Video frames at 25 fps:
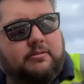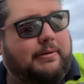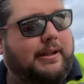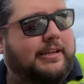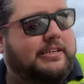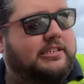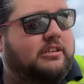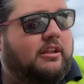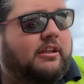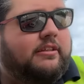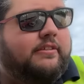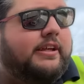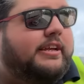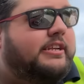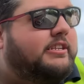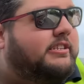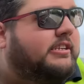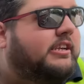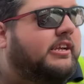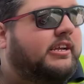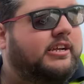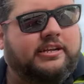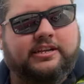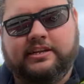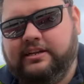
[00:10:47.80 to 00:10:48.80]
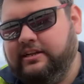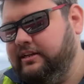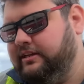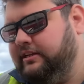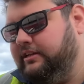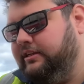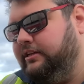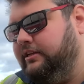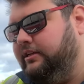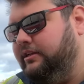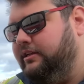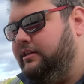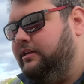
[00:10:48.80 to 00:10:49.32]
places like this,
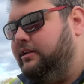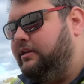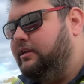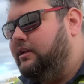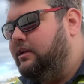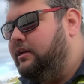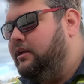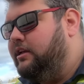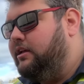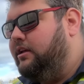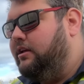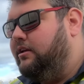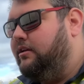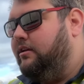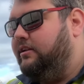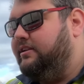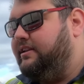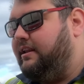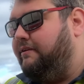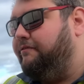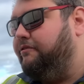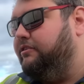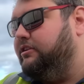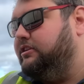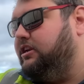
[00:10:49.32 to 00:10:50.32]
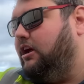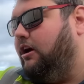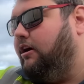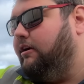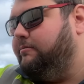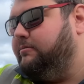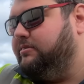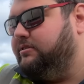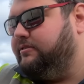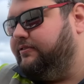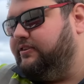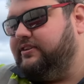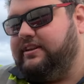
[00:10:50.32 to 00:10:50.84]
different
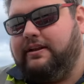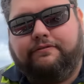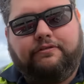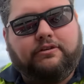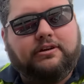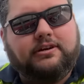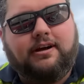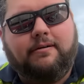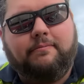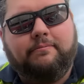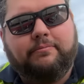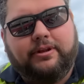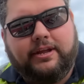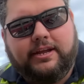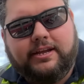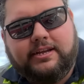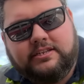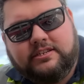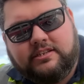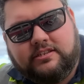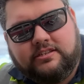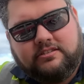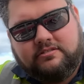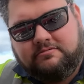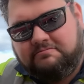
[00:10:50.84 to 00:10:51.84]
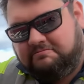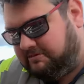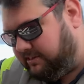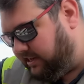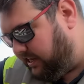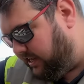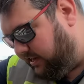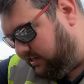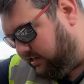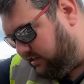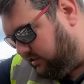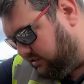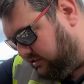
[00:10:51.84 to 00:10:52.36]
times for different companies, and
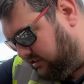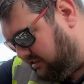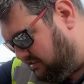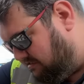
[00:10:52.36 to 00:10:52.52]
yeah, you